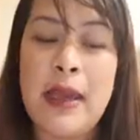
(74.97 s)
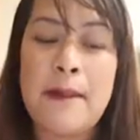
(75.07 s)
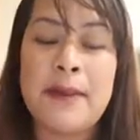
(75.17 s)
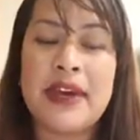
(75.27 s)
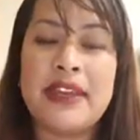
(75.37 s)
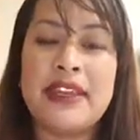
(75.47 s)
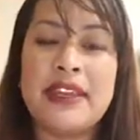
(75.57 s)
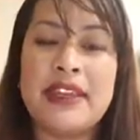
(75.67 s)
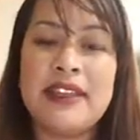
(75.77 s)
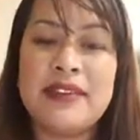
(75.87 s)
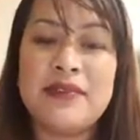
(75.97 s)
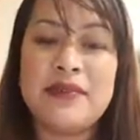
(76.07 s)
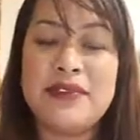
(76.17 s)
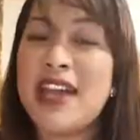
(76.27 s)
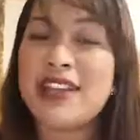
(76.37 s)
But
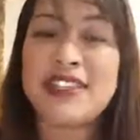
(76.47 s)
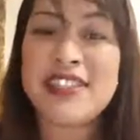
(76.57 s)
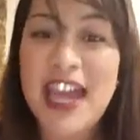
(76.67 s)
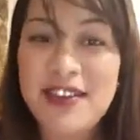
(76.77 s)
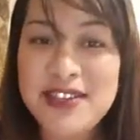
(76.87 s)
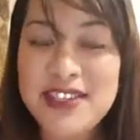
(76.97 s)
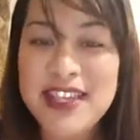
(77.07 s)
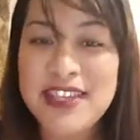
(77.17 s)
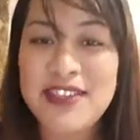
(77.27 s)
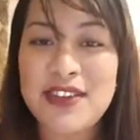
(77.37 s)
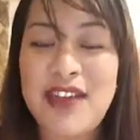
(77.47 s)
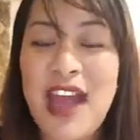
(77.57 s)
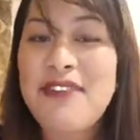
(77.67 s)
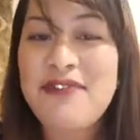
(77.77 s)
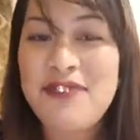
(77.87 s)
as the title says,
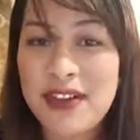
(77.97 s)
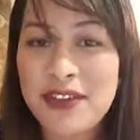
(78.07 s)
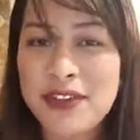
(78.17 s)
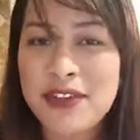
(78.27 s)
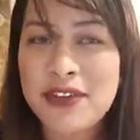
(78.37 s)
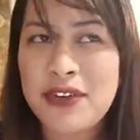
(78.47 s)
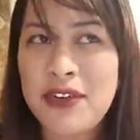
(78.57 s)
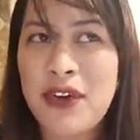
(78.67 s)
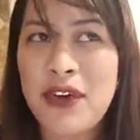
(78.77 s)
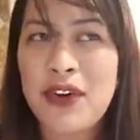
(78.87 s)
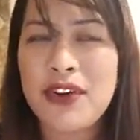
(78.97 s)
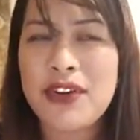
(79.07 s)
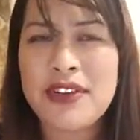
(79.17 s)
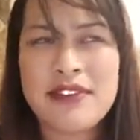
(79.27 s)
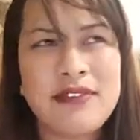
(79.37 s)
I failed, or
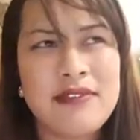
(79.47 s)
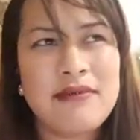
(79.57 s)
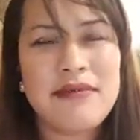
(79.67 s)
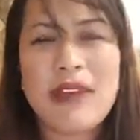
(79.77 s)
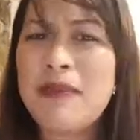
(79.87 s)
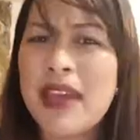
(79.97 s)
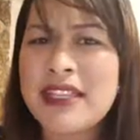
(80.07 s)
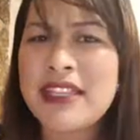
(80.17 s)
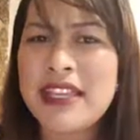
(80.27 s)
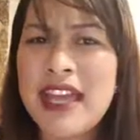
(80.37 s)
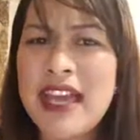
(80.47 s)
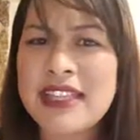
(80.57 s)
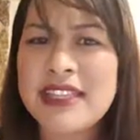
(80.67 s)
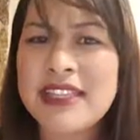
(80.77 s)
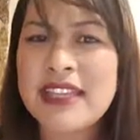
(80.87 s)
maybe I did
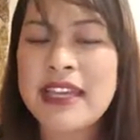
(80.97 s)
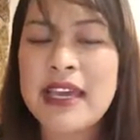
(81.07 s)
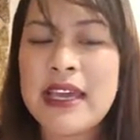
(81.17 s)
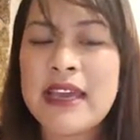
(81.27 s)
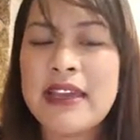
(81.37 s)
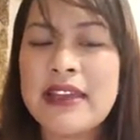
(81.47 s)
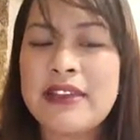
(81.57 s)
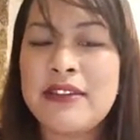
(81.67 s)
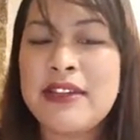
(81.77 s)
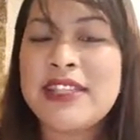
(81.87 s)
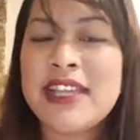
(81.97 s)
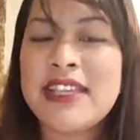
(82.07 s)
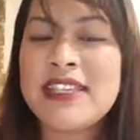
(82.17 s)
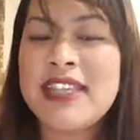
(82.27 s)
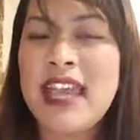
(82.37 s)
not. The reason
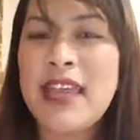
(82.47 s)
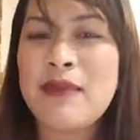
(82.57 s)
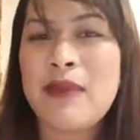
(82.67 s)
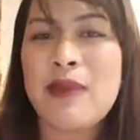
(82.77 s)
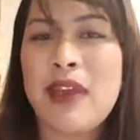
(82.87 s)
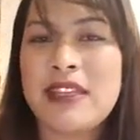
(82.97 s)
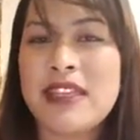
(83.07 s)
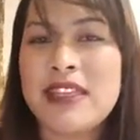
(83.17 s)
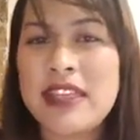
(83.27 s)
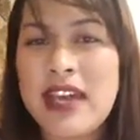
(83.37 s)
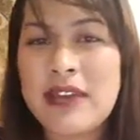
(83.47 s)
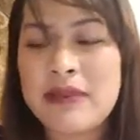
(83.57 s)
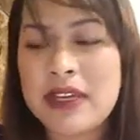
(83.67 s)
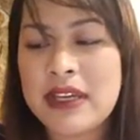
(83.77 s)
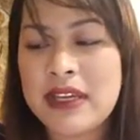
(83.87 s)
I say maybe I did
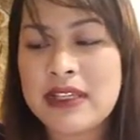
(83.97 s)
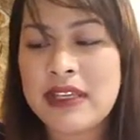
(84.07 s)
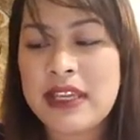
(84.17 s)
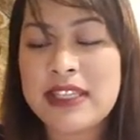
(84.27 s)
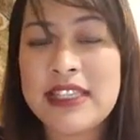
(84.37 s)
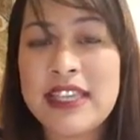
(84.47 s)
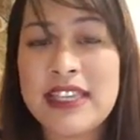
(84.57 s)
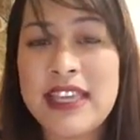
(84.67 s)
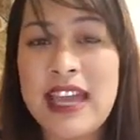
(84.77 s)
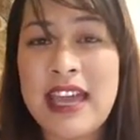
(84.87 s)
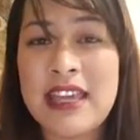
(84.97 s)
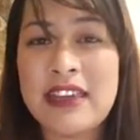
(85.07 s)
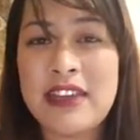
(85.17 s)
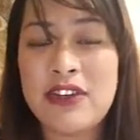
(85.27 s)
not because it's not that I